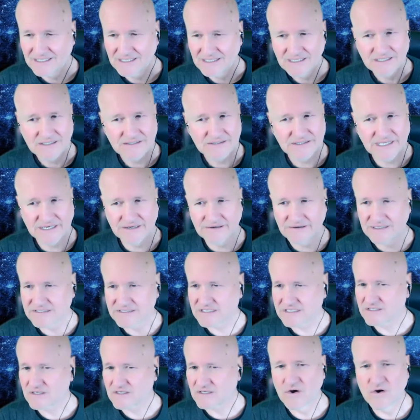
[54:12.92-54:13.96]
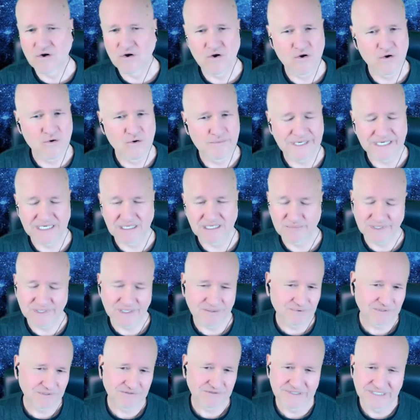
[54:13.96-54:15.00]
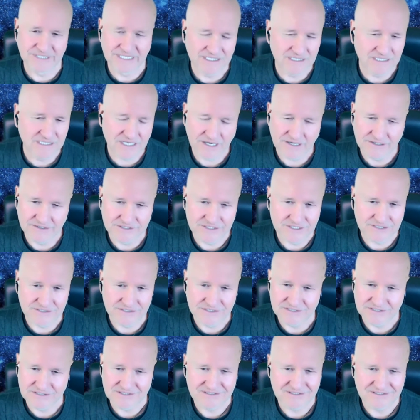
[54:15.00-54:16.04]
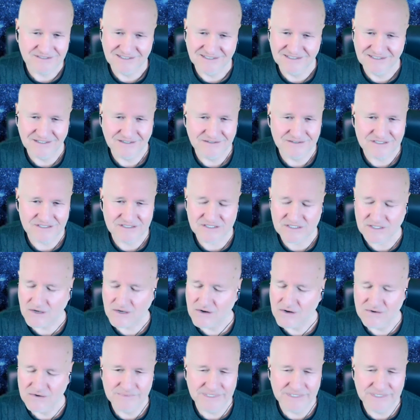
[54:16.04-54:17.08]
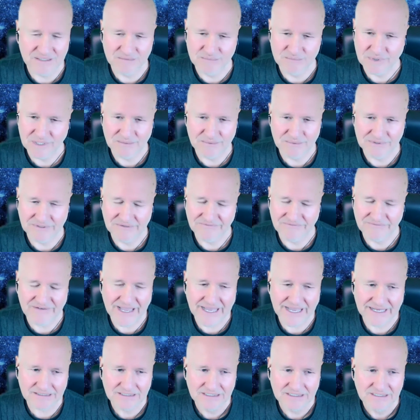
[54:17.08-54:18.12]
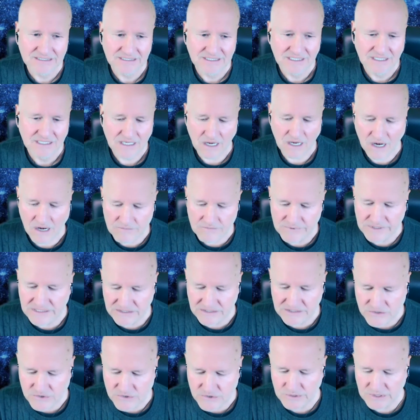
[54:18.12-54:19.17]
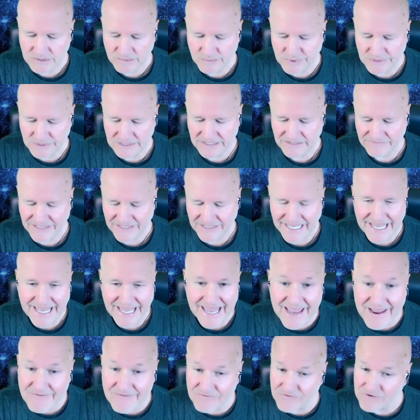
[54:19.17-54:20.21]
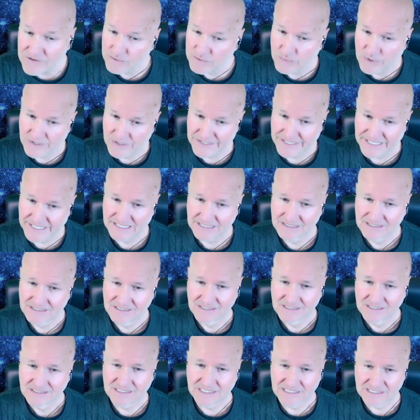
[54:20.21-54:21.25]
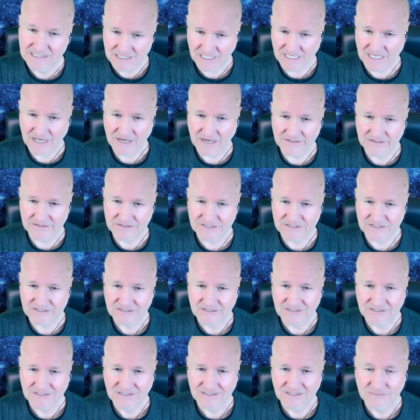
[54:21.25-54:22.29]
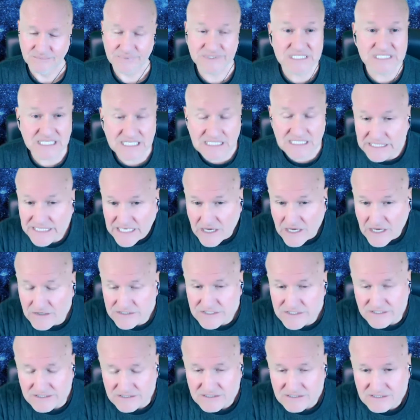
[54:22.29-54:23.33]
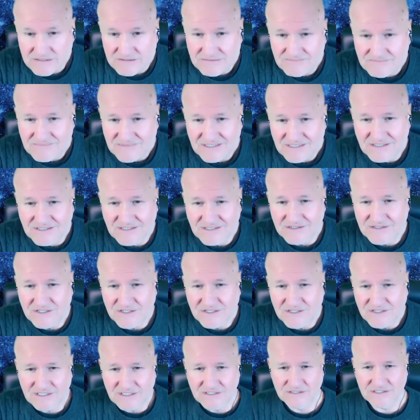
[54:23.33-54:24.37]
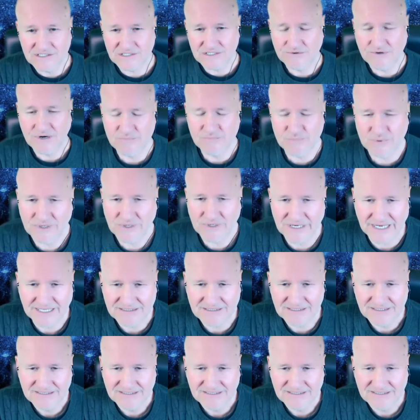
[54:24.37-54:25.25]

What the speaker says: there are so many people who need coaches, so many people. In fact, I really, truly believe that everybody needs a coach, particularly coaches. You've got to use your own product.